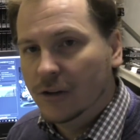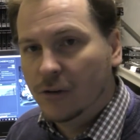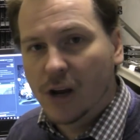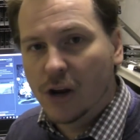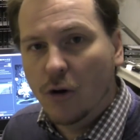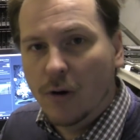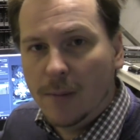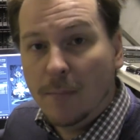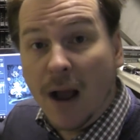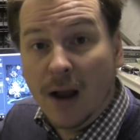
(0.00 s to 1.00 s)
you can go
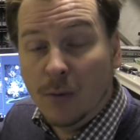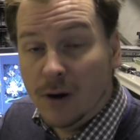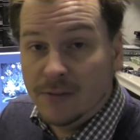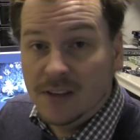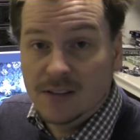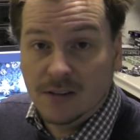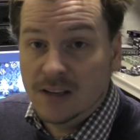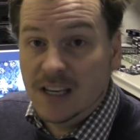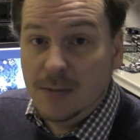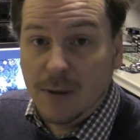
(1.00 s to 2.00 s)
and buy one of these on
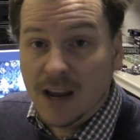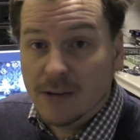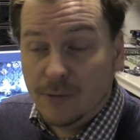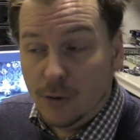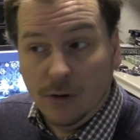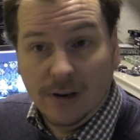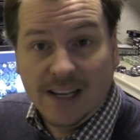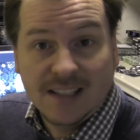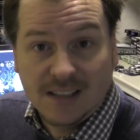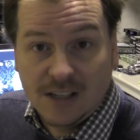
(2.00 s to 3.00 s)
eBay for
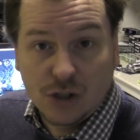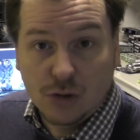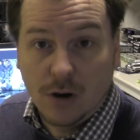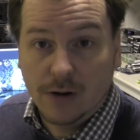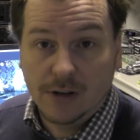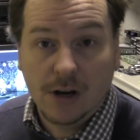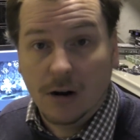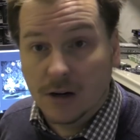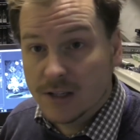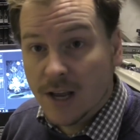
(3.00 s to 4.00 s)
less than
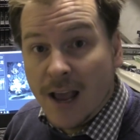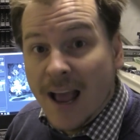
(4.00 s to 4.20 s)
$200.